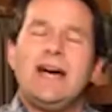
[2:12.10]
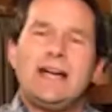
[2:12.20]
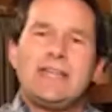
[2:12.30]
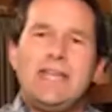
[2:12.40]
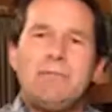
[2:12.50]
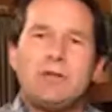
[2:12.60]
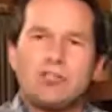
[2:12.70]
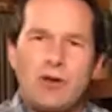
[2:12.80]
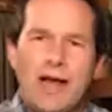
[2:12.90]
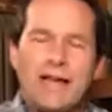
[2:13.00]
keep a
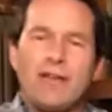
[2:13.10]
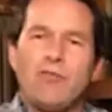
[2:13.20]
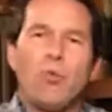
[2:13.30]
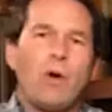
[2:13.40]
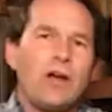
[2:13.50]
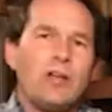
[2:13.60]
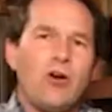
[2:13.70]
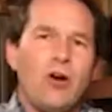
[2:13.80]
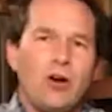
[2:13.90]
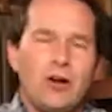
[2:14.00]
track of where you
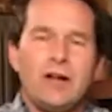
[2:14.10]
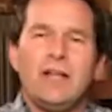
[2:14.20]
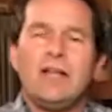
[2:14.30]
are